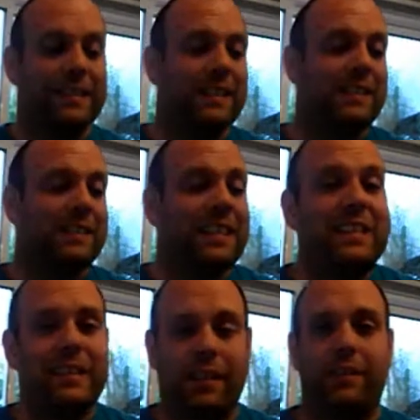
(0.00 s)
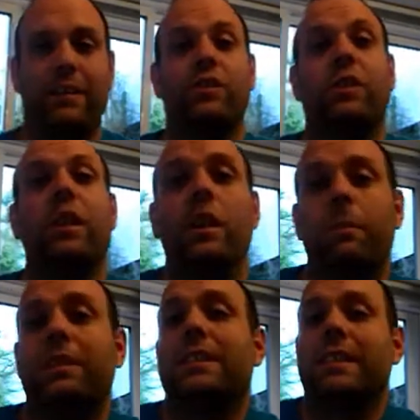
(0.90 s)
it's a deceleration
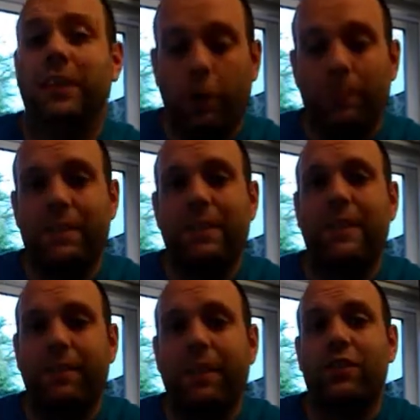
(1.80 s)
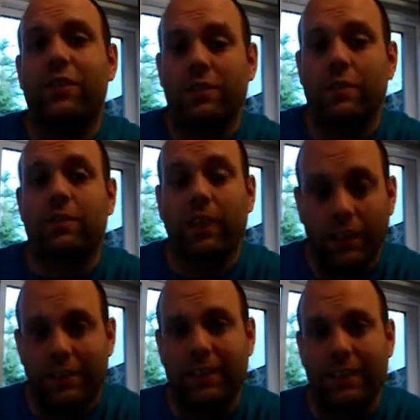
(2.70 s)
because it's in the opposite direction to the
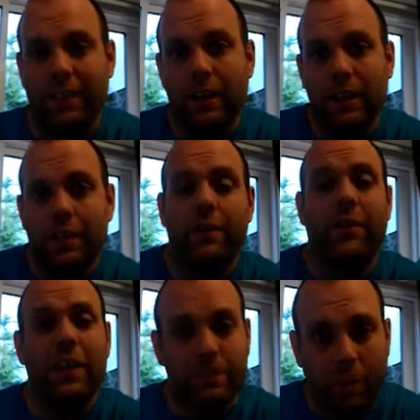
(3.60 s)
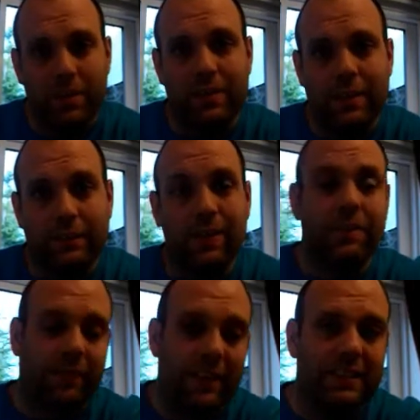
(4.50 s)
velocity. So if that's positive as
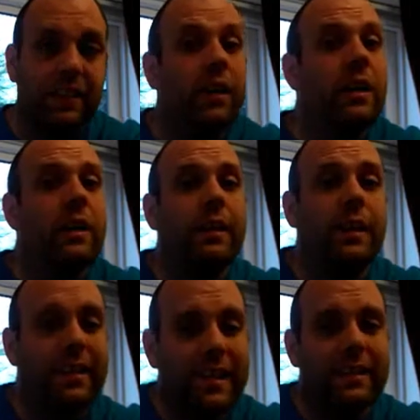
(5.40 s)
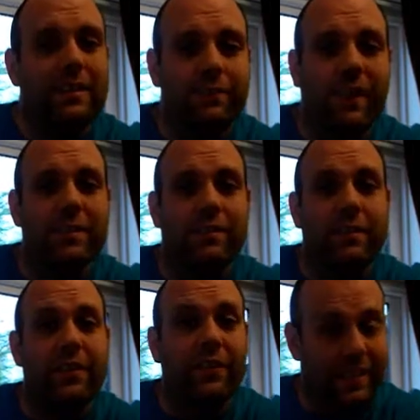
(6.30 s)
a vector, and the negative
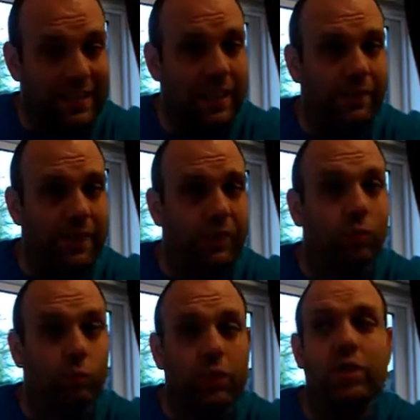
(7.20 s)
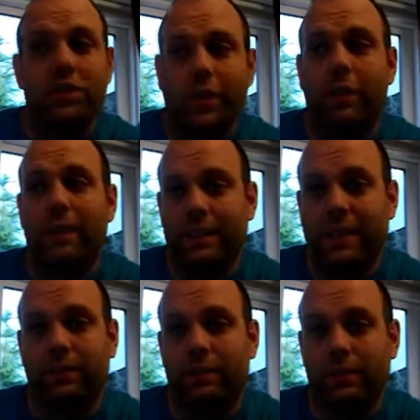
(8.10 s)
vector of acceleration would slow it
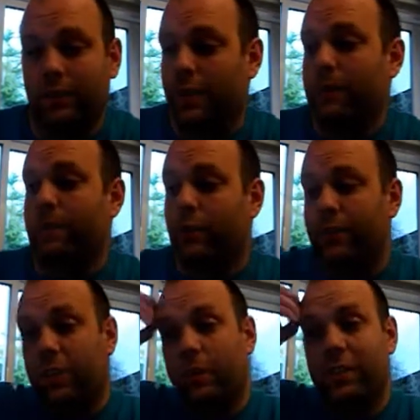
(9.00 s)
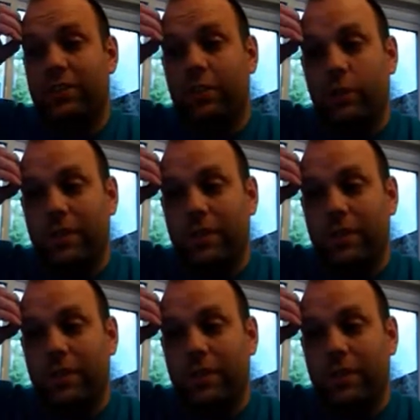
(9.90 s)
down. Okay, if you want to have a go at the questions